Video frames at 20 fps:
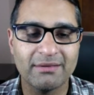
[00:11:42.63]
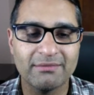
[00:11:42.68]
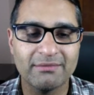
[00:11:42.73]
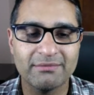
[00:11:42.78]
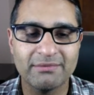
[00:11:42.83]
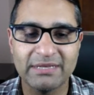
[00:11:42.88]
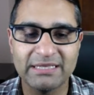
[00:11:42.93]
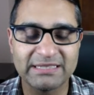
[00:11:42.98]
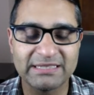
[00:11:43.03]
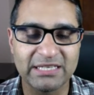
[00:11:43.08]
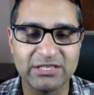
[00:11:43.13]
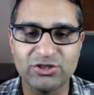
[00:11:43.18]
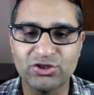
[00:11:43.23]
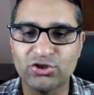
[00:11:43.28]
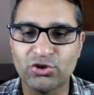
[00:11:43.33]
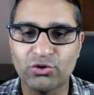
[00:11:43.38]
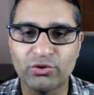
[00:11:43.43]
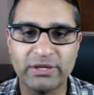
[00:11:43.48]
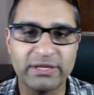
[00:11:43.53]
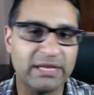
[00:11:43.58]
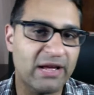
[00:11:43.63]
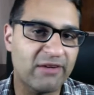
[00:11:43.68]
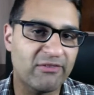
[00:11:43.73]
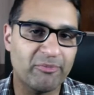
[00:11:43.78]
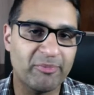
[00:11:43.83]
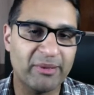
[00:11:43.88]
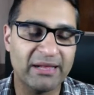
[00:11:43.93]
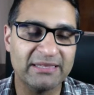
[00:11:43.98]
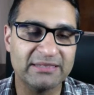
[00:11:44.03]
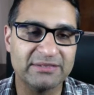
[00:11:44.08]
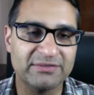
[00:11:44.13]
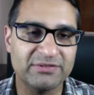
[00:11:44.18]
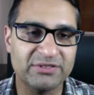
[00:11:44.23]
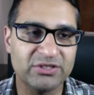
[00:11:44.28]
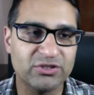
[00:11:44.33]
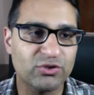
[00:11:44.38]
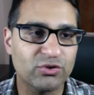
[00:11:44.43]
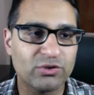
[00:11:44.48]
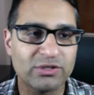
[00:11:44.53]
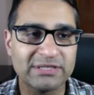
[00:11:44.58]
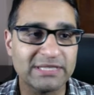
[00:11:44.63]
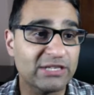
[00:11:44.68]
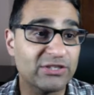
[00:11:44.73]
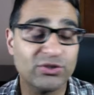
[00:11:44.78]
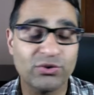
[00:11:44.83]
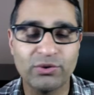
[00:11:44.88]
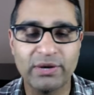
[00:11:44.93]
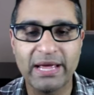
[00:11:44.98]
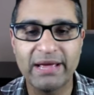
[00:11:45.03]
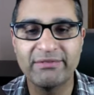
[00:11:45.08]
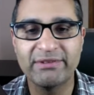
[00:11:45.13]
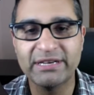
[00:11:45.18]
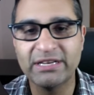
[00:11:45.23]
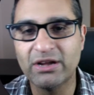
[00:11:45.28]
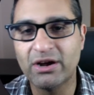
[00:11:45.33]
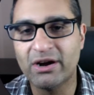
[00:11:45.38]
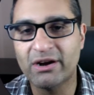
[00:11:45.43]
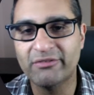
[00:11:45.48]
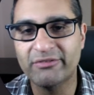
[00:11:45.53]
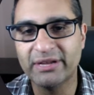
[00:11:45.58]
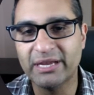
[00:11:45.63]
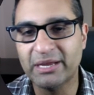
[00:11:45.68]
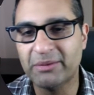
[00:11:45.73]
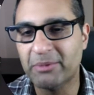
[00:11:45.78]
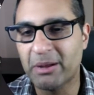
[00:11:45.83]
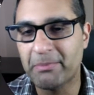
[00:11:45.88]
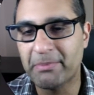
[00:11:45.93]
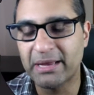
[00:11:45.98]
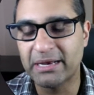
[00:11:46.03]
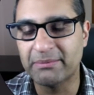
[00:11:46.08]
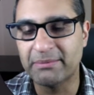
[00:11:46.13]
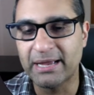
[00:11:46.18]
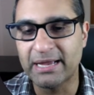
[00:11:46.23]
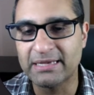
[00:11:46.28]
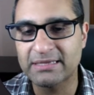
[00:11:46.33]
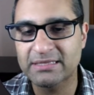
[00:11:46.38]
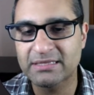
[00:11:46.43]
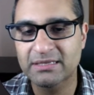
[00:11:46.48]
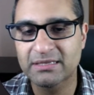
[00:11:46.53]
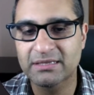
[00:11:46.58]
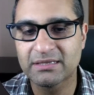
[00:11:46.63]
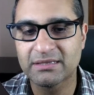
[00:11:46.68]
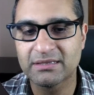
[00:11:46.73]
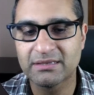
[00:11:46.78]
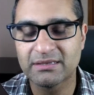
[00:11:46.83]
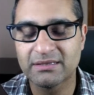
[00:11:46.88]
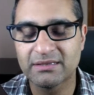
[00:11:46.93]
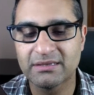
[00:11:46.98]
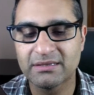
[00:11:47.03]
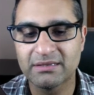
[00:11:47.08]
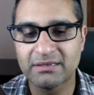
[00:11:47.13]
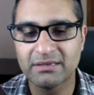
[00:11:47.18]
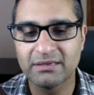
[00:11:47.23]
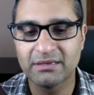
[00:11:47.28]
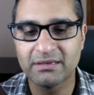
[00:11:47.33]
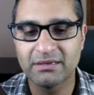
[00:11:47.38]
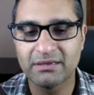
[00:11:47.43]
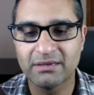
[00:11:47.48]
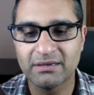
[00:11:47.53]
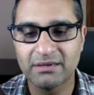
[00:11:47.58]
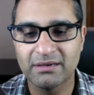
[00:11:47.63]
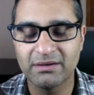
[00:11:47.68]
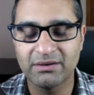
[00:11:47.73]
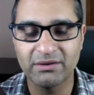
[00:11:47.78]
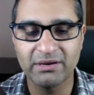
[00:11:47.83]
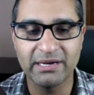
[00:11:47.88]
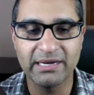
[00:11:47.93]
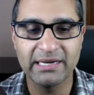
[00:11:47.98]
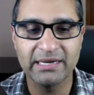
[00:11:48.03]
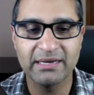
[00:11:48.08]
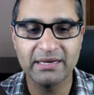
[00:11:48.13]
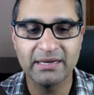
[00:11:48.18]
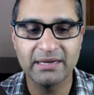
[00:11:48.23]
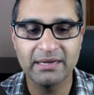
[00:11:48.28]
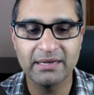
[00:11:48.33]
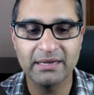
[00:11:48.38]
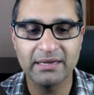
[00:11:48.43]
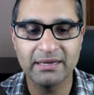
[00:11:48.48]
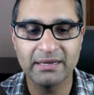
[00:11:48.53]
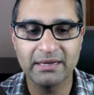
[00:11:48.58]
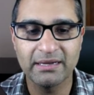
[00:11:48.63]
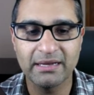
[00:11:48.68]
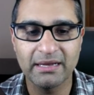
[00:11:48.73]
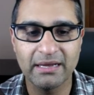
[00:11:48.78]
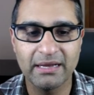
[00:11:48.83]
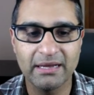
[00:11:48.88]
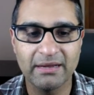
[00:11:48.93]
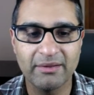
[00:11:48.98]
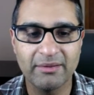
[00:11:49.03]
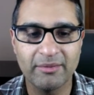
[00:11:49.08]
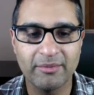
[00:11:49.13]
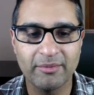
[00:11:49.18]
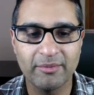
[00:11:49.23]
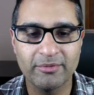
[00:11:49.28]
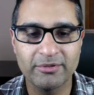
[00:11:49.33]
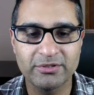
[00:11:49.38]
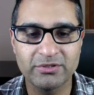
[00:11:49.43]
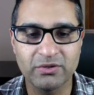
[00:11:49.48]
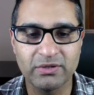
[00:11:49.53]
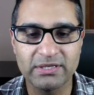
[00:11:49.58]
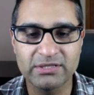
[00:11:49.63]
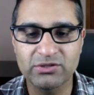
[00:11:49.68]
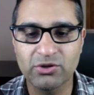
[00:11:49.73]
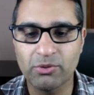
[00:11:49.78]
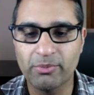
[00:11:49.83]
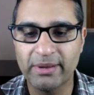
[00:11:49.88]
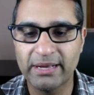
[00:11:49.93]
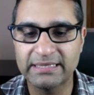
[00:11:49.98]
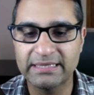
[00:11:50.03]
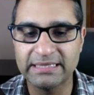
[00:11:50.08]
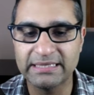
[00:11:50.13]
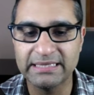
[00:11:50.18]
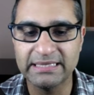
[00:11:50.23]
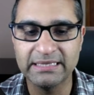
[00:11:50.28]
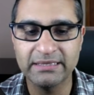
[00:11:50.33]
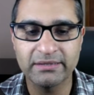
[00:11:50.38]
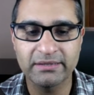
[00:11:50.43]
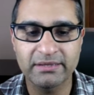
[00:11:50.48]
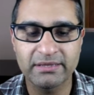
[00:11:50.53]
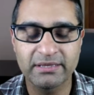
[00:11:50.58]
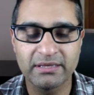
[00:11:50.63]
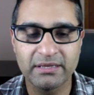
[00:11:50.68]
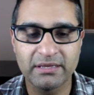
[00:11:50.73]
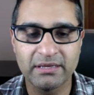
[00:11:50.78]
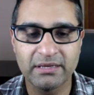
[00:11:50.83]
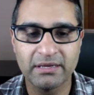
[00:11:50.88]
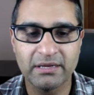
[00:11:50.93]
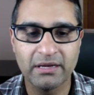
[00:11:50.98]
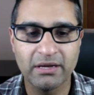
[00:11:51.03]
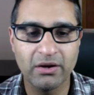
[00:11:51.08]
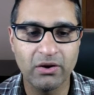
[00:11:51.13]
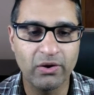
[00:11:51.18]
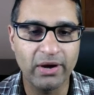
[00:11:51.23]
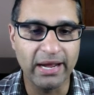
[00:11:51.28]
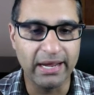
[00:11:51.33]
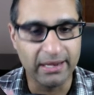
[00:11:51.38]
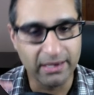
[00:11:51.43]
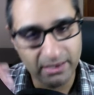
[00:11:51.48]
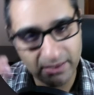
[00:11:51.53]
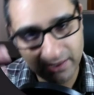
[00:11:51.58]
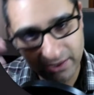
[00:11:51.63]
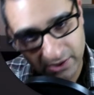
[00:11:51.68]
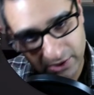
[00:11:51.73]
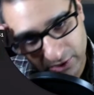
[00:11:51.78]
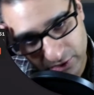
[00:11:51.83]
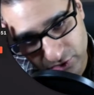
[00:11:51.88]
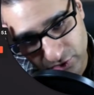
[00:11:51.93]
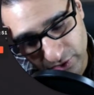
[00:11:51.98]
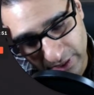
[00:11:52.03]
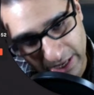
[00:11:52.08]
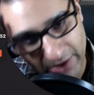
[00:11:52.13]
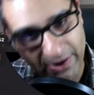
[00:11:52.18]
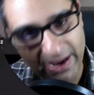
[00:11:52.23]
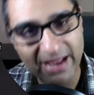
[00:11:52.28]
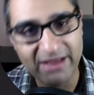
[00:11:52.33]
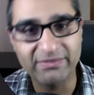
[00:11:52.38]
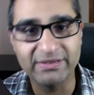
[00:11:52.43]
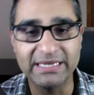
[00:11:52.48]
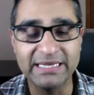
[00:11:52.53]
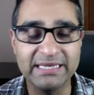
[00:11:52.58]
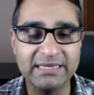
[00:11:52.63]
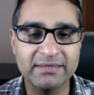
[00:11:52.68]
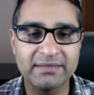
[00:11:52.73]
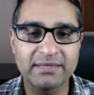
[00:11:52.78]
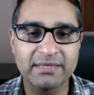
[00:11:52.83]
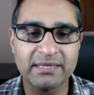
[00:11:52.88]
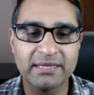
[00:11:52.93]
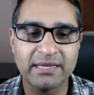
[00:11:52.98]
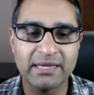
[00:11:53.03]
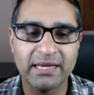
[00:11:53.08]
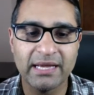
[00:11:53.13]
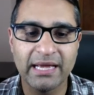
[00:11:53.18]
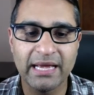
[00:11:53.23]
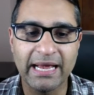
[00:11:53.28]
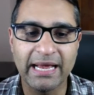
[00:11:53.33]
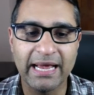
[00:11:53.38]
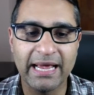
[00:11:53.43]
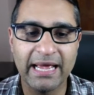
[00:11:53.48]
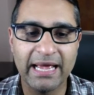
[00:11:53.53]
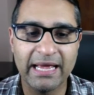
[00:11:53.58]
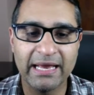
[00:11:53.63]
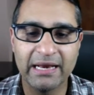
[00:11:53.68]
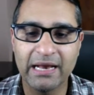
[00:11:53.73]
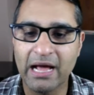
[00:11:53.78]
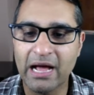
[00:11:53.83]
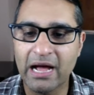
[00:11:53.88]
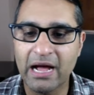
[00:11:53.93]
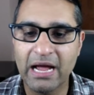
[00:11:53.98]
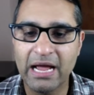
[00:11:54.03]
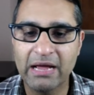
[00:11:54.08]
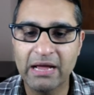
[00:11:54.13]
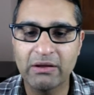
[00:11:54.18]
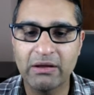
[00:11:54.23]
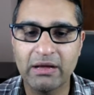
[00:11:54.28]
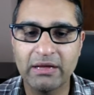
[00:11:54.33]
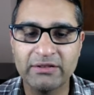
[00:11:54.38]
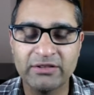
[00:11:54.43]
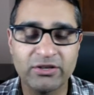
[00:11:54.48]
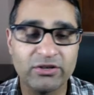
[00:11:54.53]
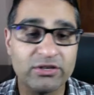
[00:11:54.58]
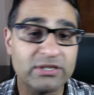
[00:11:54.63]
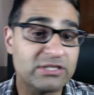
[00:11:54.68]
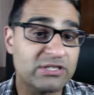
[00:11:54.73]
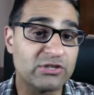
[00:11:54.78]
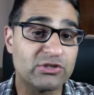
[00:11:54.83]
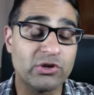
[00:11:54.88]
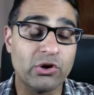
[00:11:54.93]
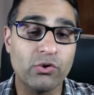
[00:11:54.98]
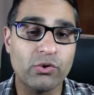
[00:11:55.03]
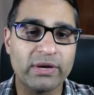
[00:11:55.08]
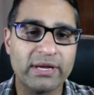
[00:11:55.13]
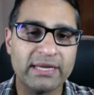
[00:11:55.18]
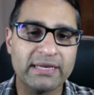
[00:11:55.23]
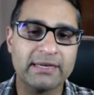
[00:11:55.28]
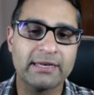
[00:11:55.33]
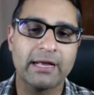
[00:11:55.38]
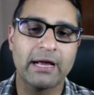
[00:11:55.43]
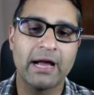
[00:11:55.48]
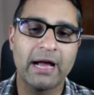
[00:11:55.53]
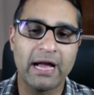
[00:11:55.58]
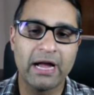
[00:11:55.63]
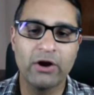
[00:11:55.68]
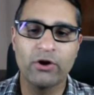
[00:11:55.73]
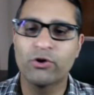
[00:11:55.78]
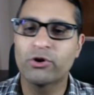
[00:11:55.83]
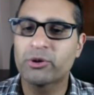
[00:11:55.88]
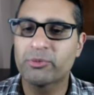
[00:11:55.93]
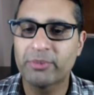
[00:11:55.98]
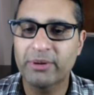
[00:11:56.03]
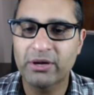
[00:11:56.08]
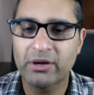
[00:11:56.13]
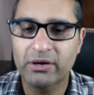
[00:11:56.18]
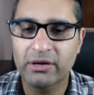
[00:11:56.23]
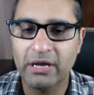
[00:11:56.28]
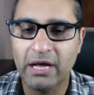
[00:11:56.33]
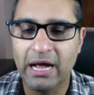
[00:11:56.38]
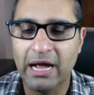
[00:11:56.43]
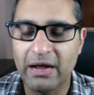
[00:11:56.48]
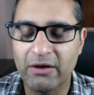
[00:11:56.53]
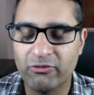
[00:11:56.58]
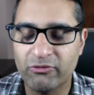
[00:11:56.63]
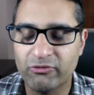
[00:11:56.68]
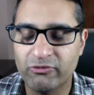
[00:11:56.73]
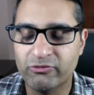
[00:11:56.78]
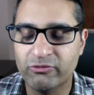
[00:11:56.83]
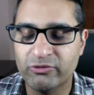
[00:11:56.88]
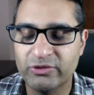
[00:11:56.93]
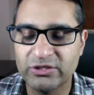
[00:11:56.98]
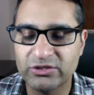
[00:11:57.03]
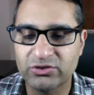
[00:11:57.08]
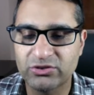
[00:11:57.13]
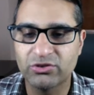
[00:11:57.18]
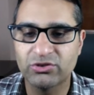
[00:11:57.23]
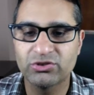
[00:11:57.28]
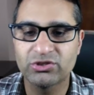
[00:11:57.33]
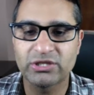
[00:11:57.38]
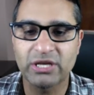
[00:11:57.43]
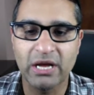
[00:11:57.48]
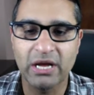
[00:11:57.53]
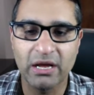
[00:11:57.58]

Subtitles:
it's going to show that I have a balance of 0 because I don't have any Aave in my MetaMask. All right, so let's go back to ETH. Okay, so now I have ETH, and there is a token I heard about, I've researched.